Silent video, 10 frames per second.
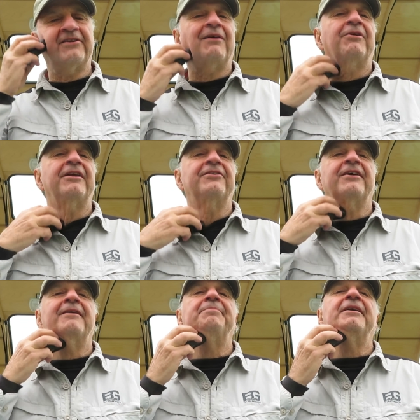It's not one of these
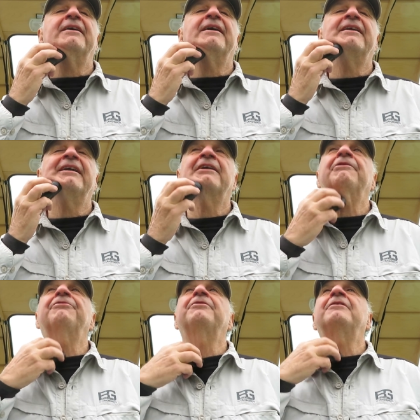uh, big uh,
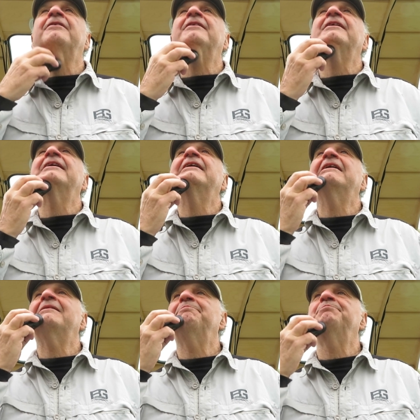Neanderthal
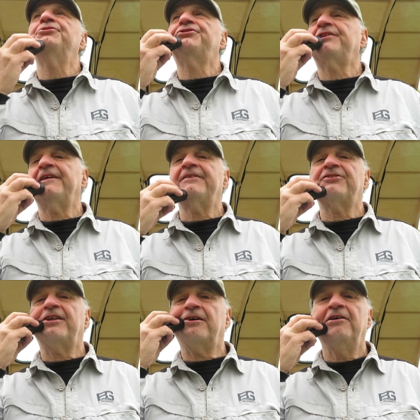uh, bush
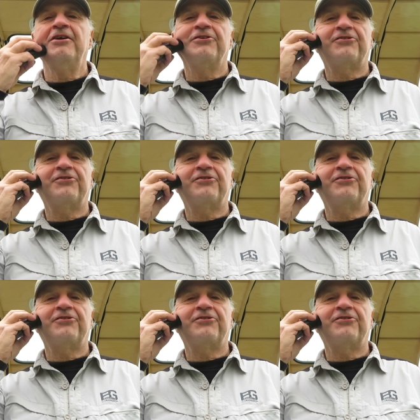things, you know,